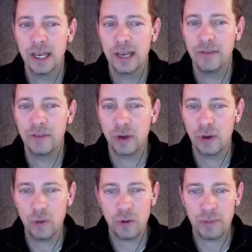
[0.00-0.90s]
if you go to
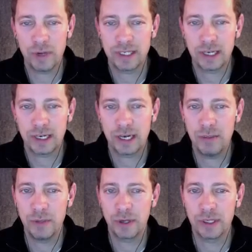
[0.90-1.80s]

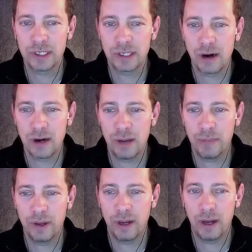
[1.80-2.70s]
WordPress.com, you can start
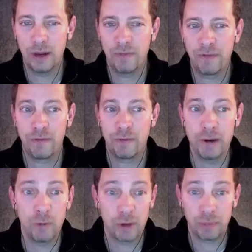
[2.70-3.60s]
up a free
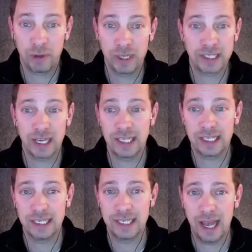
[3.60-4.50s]
WordPress site
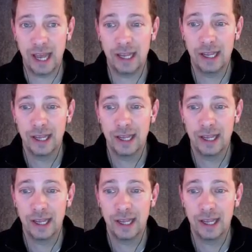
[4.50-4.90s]
today.